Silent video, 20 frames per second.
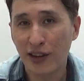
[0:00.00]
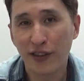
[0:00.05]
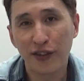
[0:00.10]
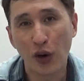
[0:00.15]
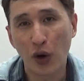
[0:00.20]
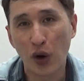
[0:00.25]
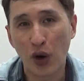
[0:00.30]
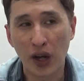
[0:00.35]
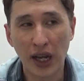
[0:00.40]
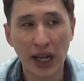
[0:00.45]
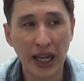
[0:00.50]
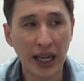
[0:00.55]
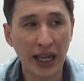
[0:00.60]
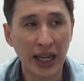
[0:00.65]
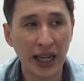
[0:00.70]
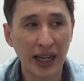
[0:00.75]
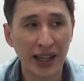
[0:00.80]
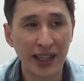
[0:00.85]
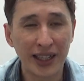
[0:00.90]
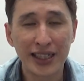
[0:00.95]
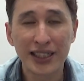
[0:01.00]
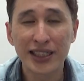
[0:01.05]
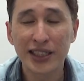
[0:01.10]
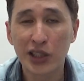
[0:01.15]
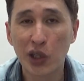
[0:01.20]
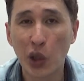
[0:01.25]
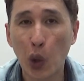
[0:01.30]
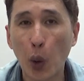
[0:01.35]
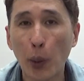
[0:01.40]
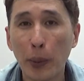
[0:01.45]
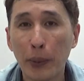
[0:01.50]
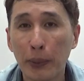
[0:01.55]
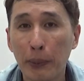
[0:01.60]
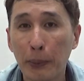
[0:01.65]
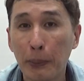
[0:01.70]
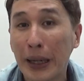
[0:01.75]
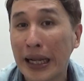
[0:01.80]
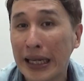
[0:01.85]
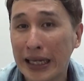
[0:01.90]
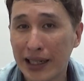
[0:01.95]
for a slow
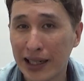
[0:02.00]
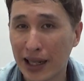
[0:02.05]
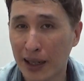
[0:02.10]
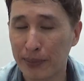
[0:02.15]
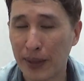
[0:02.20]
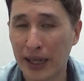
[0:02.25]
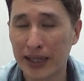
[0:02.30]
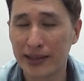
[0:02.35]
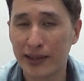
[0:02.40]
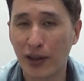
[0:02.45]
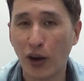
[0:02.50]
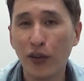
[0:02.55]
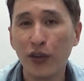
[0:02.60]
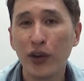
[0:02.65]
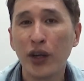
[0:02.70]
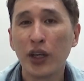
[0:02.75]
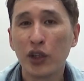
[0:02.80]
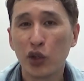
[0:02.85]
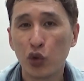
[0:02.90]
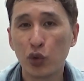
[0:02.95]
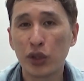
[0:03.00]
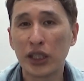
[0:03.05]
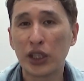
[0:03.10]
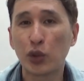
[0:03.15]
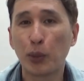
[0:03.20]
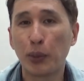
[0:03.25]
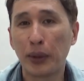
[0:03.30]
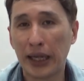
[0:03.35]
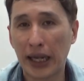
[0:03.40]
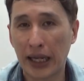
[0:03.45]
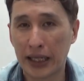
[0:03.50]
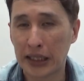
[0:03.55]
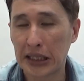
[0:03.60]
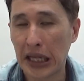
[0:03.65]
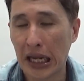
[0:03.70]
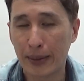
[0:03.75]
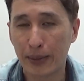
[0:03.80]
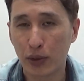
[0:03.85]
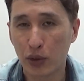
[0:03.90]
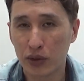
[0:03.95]
player like myself, you need to play at the
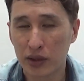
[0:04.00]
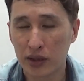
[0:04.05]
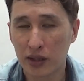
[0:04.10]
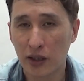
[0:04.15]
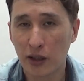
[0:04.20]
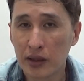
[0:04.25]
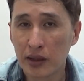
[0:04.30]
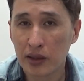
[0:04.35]
tables.